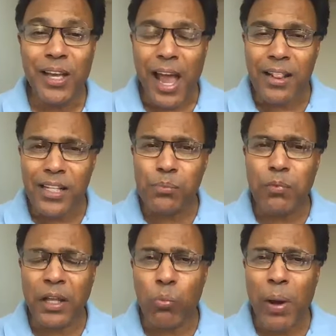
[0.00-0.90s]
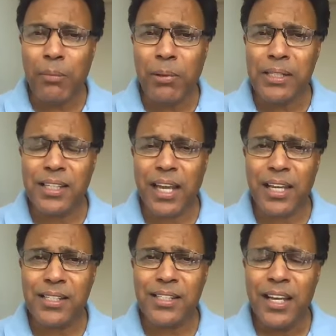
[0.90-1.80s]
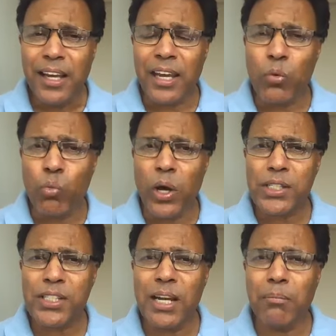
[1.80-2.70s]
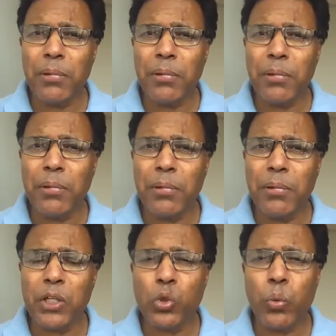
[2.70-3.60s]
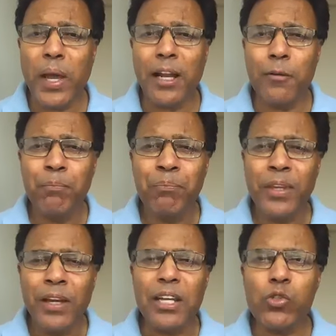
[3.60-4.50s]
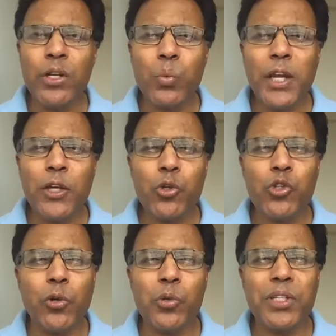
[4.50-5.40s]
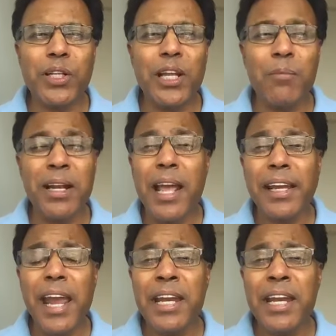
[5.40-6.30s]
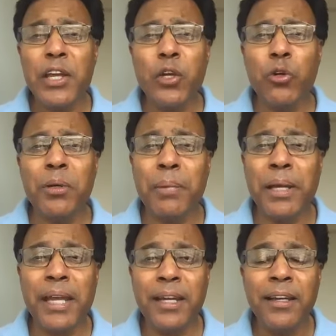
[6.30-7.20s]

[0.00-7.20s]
And, this, and the Bible says in verse number 12 that he was on his way to Jerusalem, and like any human